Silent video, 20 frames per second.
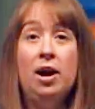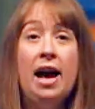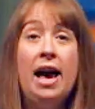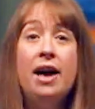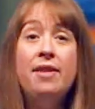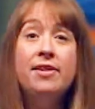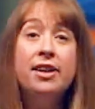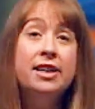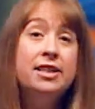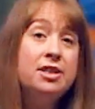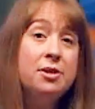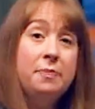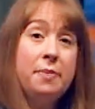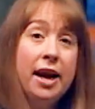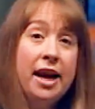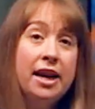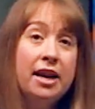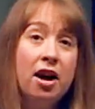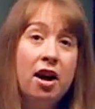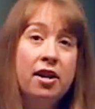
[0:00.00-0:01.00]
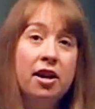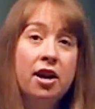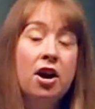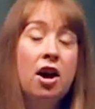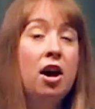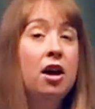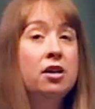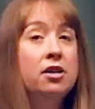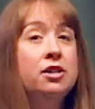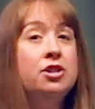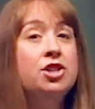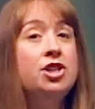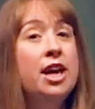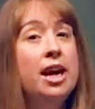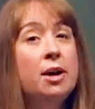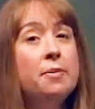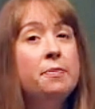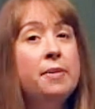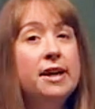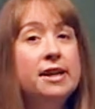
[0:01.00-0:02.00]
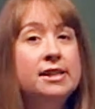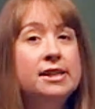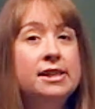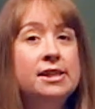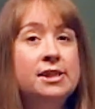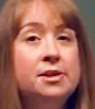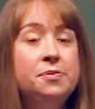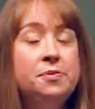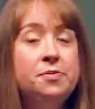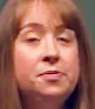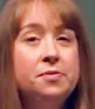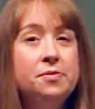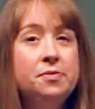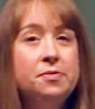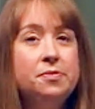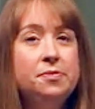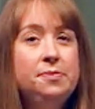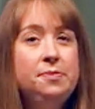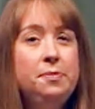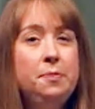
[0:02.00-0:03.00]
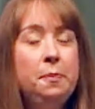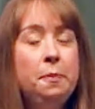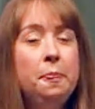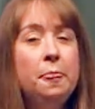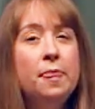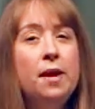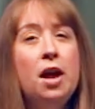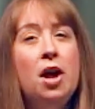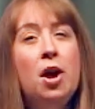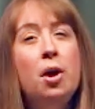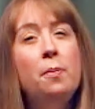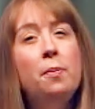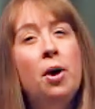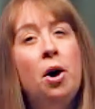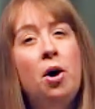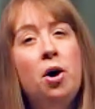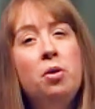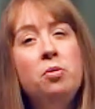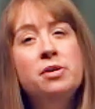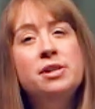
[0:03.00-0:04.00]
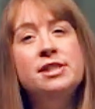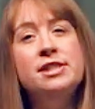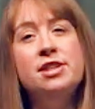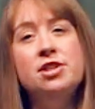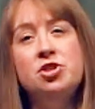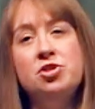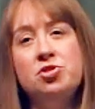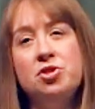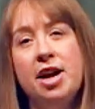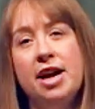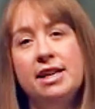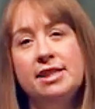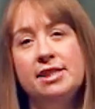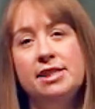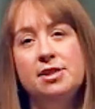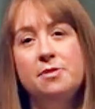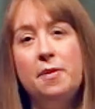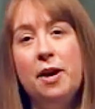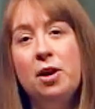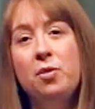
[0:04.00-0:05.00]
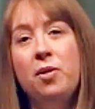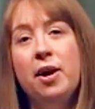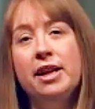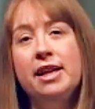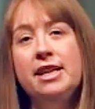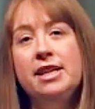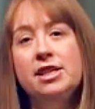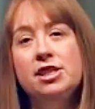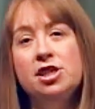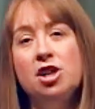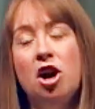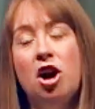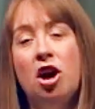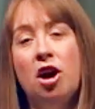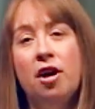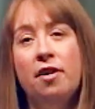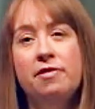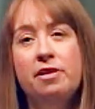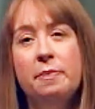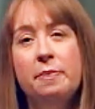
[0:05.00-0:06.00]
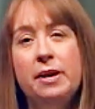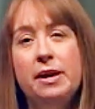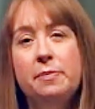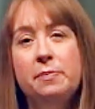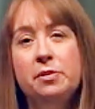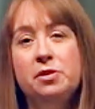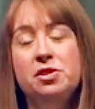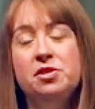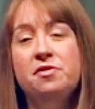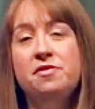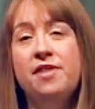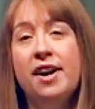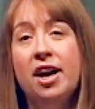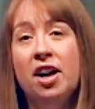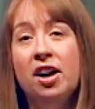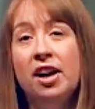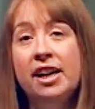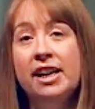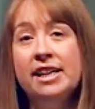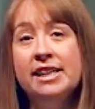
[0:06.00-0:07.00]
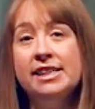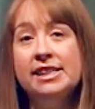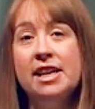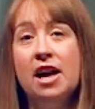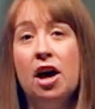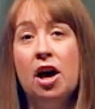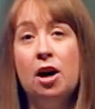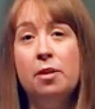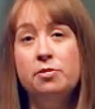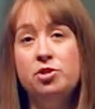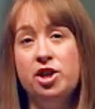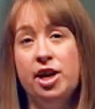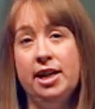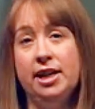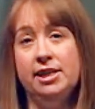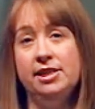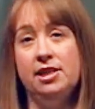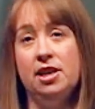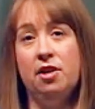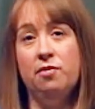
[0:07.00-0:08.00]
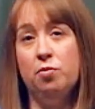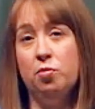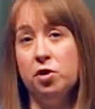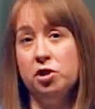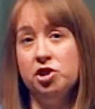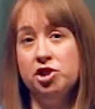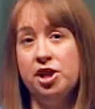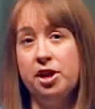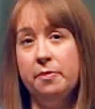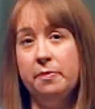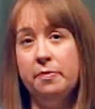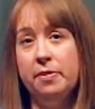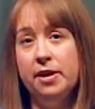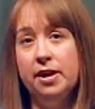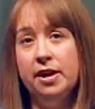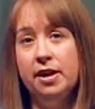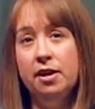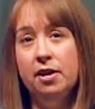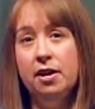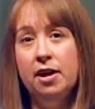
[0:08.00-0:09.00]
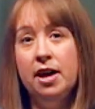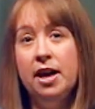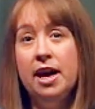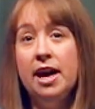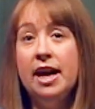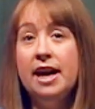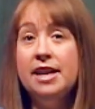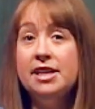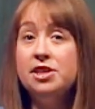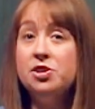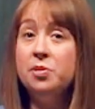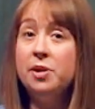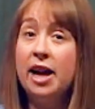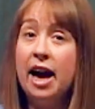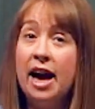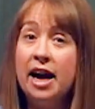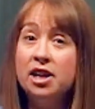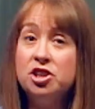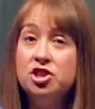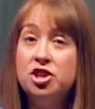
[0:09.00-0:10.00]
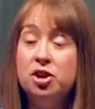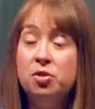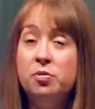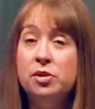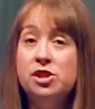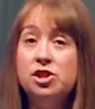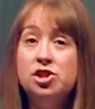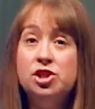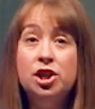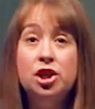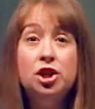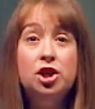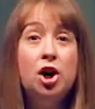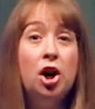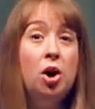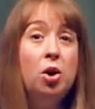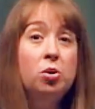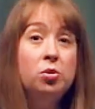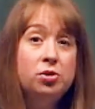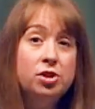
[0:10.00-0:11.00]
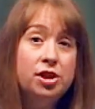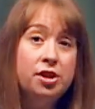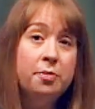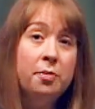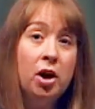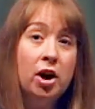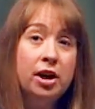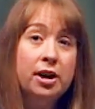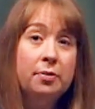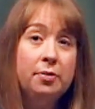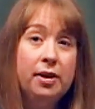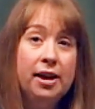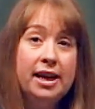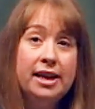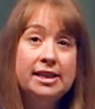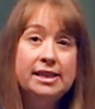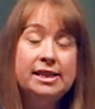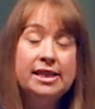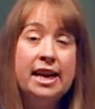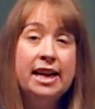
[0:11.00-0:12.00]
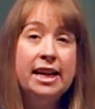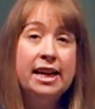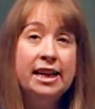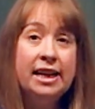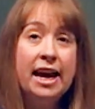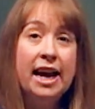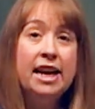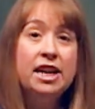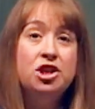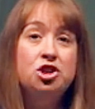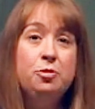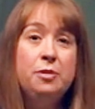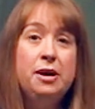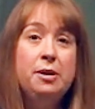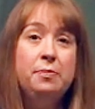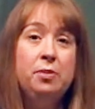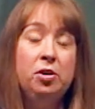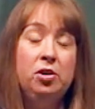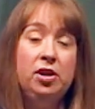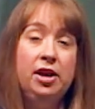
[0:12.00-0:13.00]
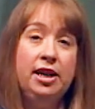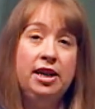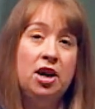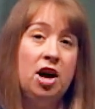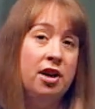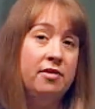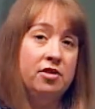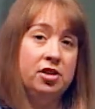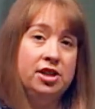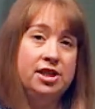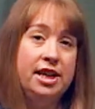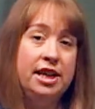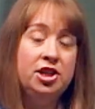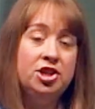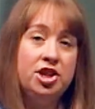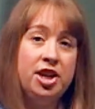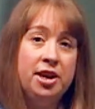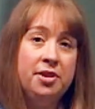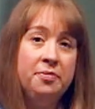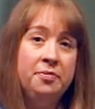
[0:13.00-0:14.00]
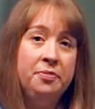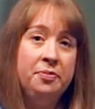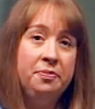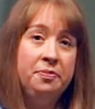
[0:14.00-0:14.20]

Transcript: having a debate on a college campus. Paul was distressed by what he saw of the people's various objects of worship. His reaction was to go to the marketplace and engage people in conversation.